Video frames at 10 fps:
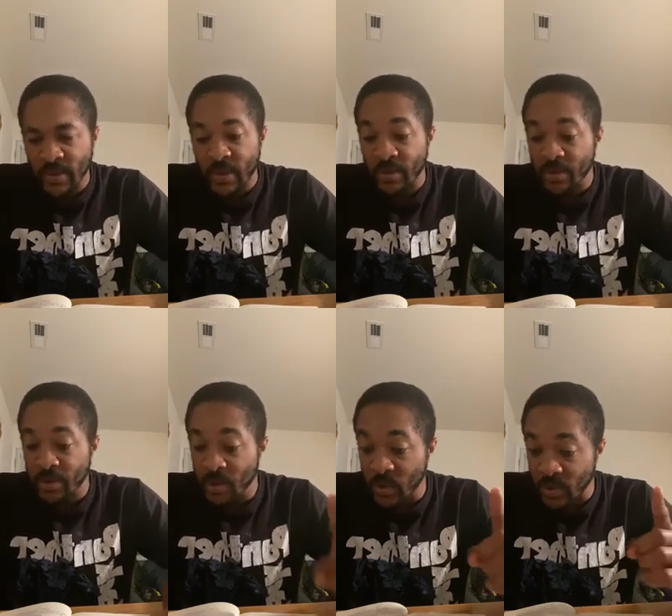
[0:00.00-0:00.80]

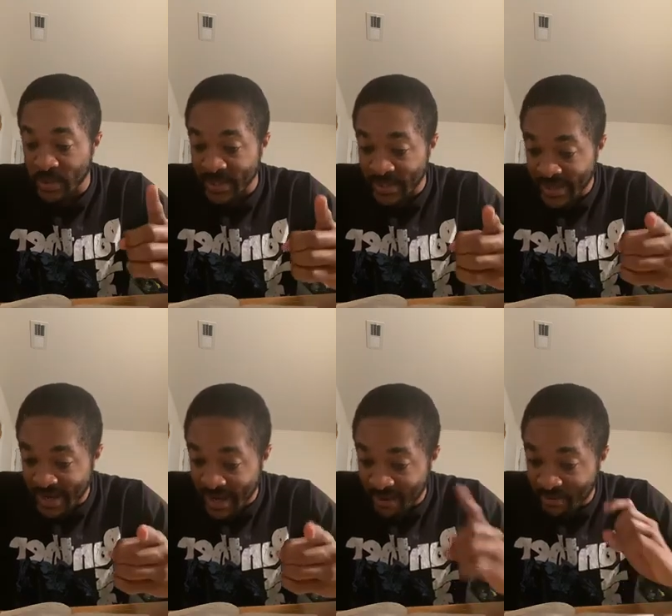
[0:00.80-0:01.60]
You is
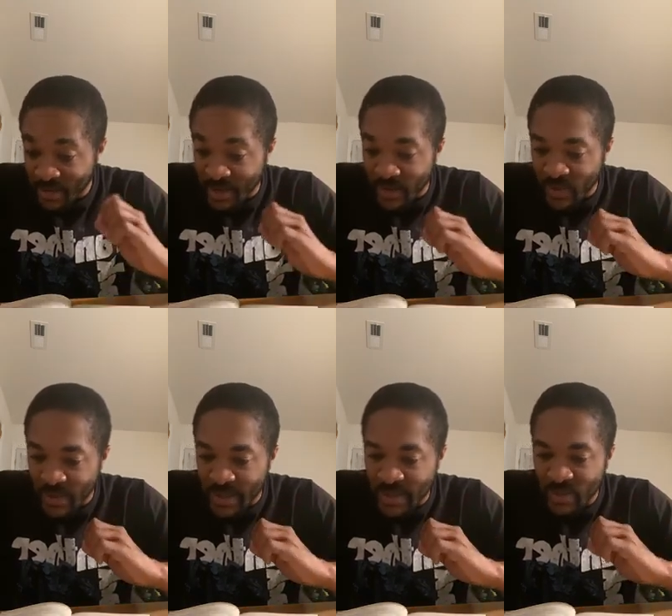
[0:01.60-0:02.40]
never
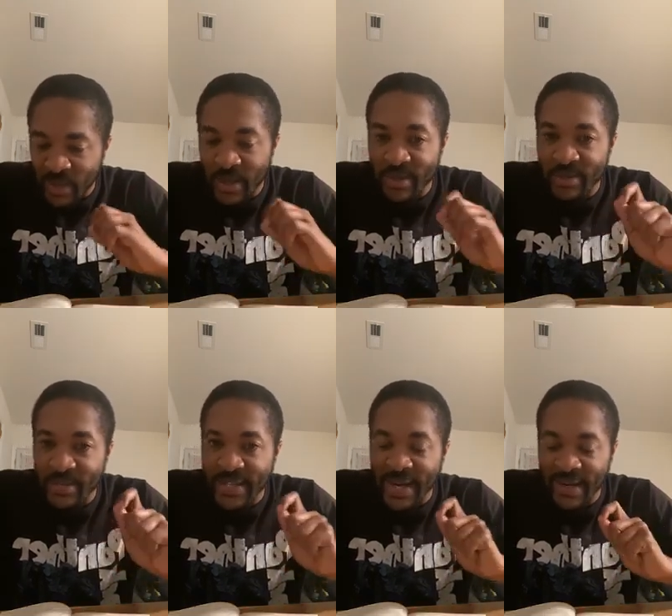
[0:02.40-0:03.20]
going to
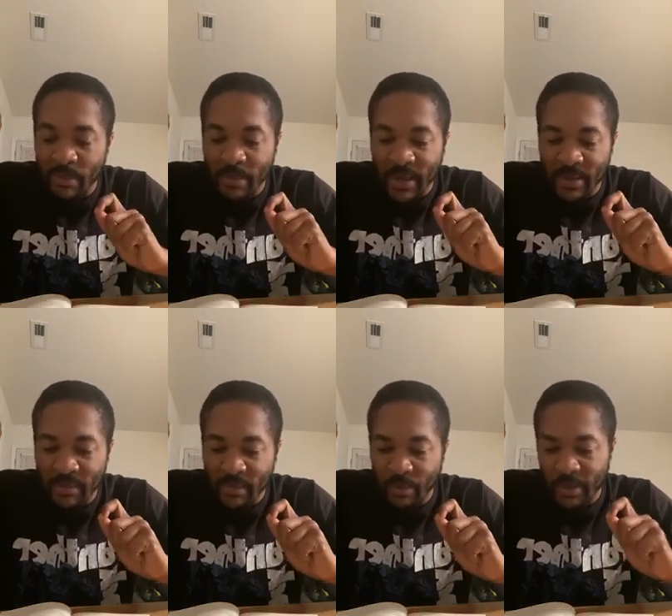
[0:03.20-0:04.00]
understand about
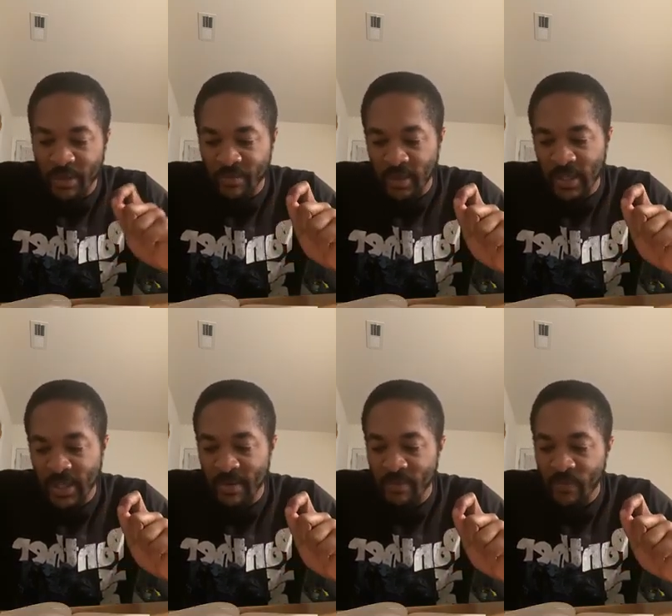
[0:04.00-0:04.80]
it, the BFG
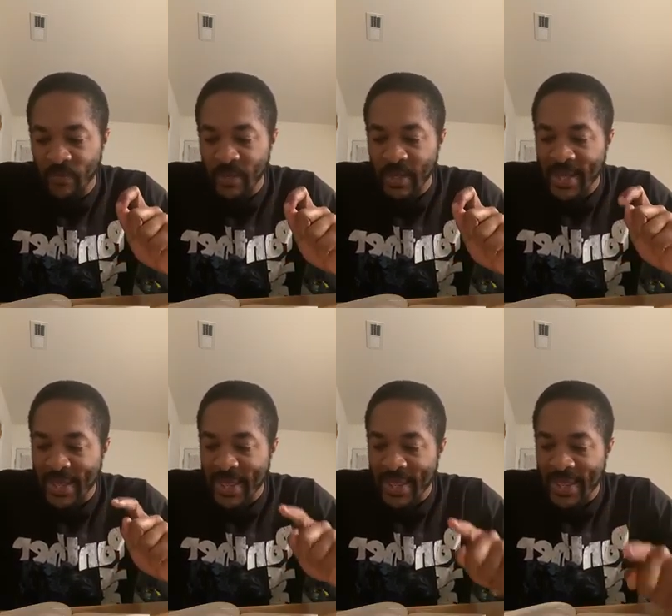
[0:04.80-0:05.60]
said.
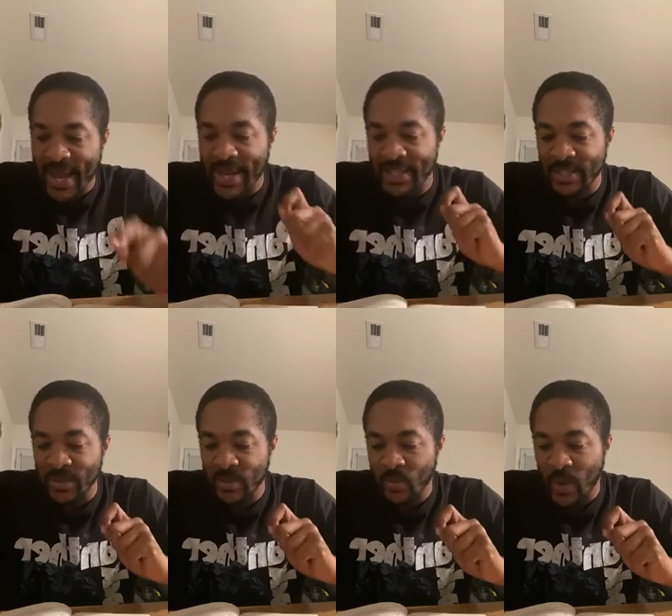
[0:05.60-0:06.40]
That
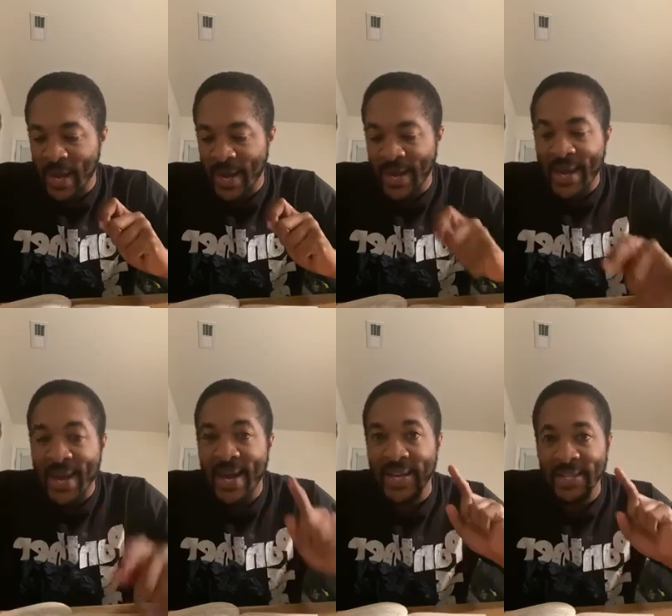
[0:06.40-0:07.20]
is why
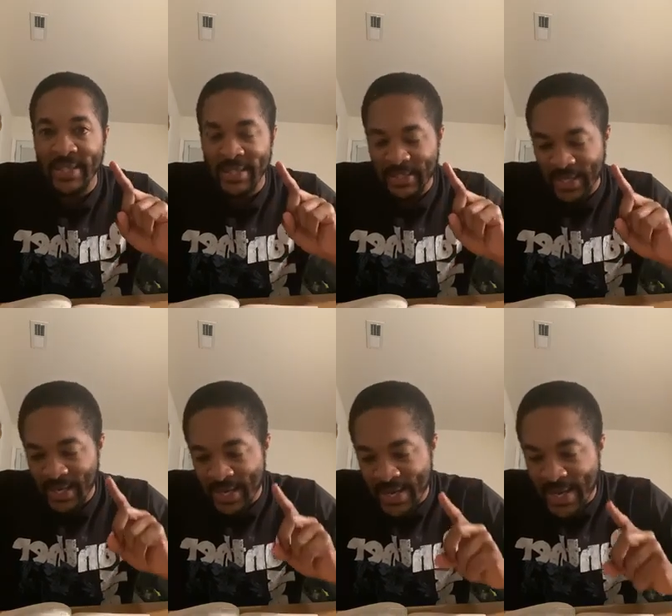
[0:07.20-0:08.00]
I is
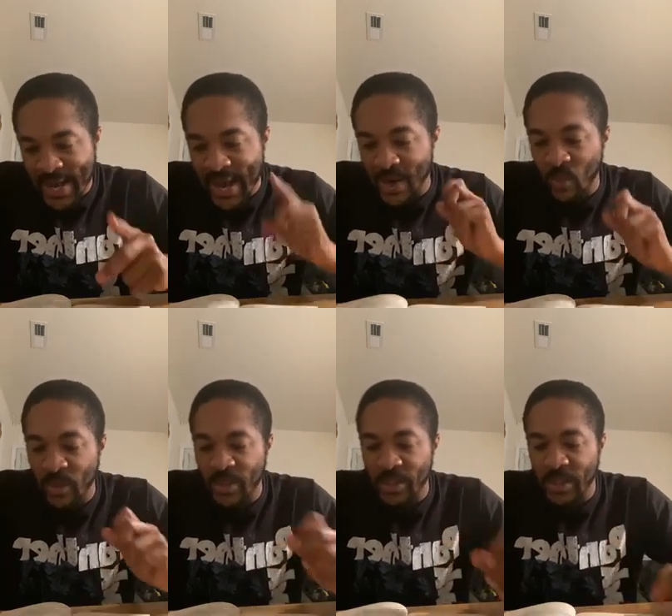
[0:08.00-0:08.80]
not
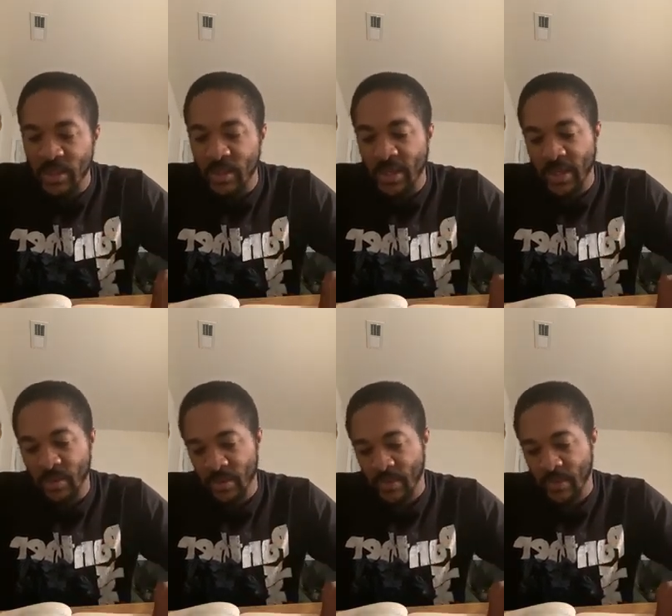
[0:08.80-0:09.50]
wishing to tell you.